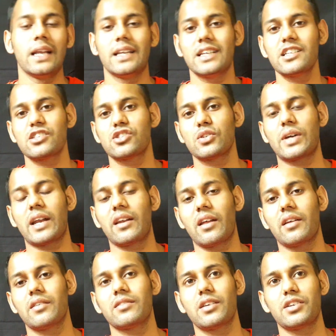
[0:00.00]
Let us look at
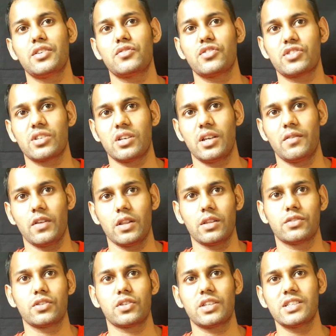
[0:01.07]
another nutrition level.
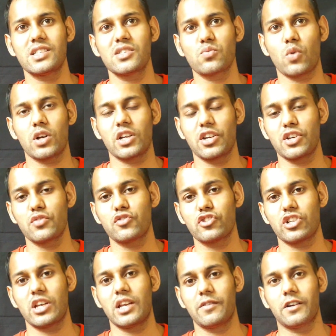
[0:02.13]
So this is what a
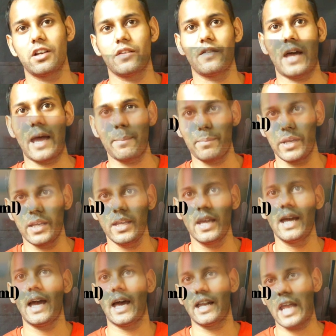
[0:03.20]
nutrition level of appy
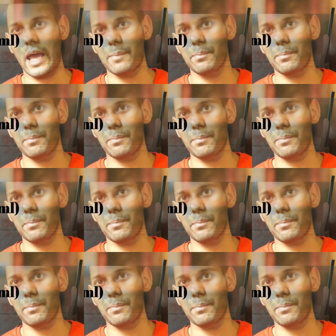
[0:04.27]
and